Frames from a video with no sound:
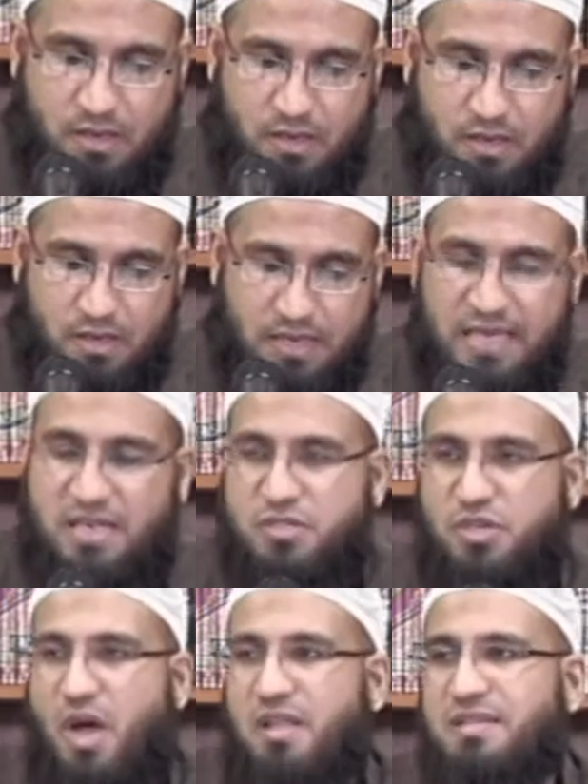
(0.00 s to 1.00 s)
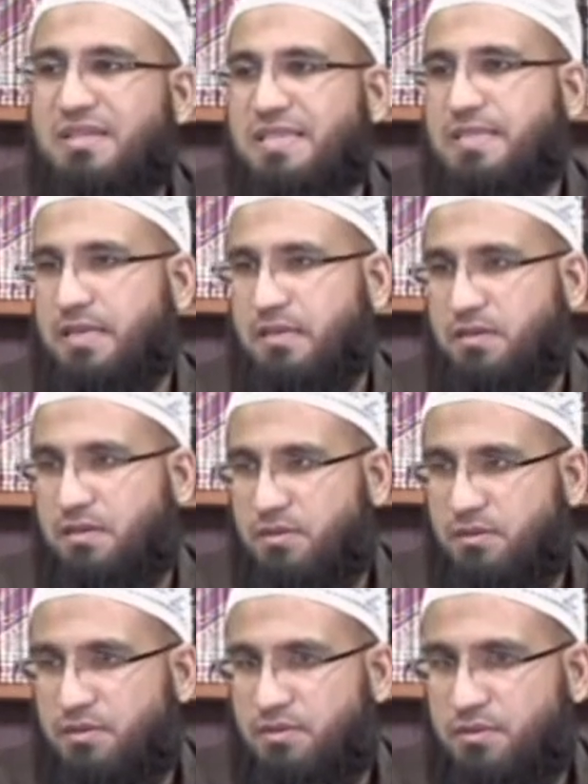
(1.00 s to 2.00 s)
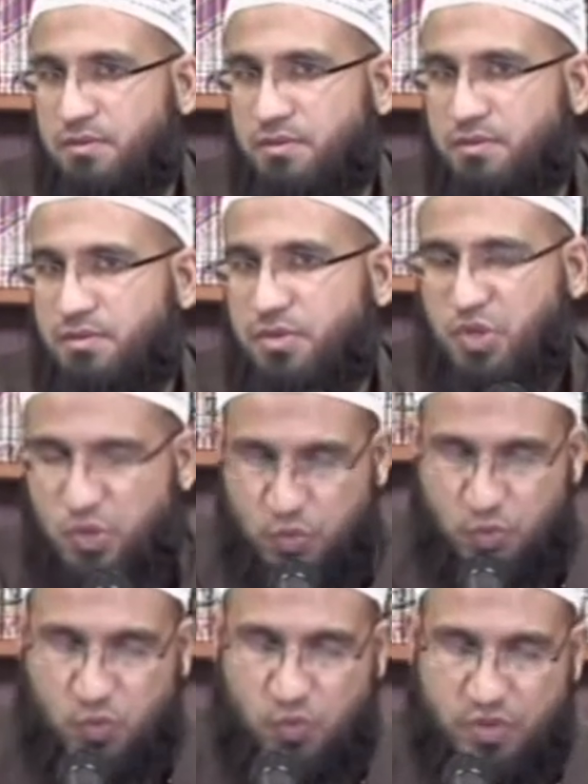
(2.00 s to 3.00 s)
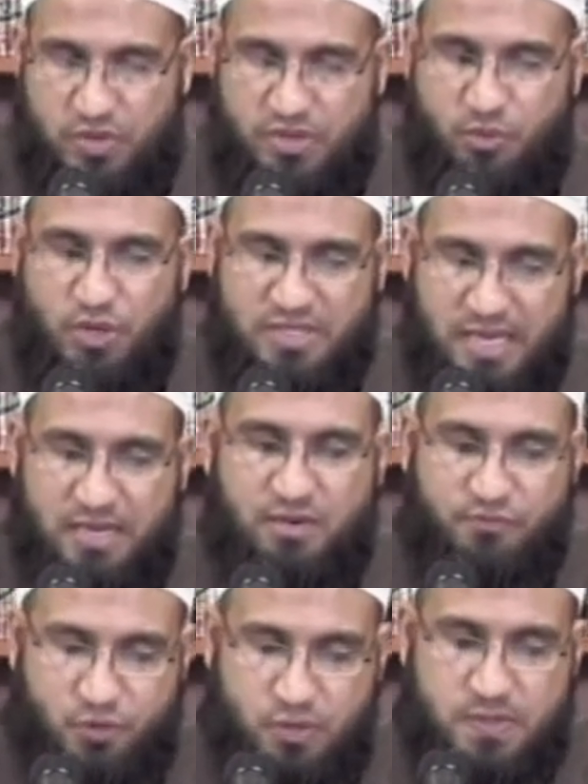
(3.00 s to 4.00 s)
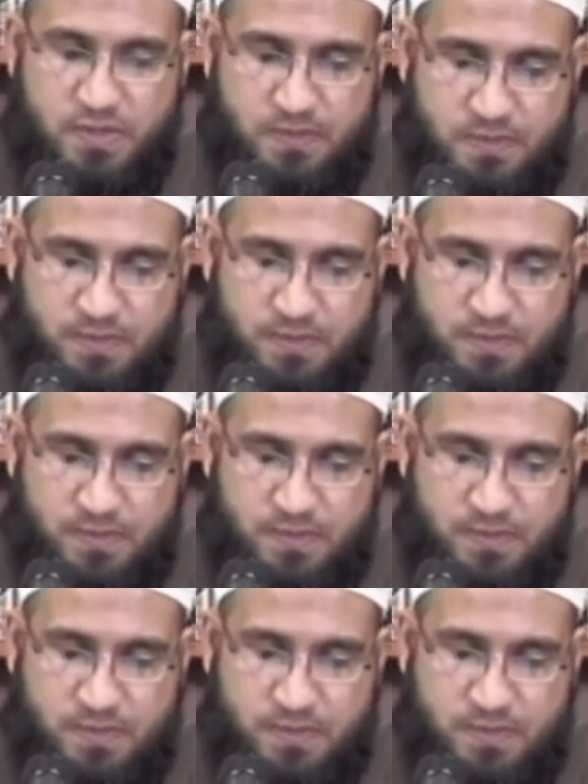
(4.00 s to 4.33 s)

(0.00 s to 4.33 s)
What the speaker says: he does not listen to the recited verses.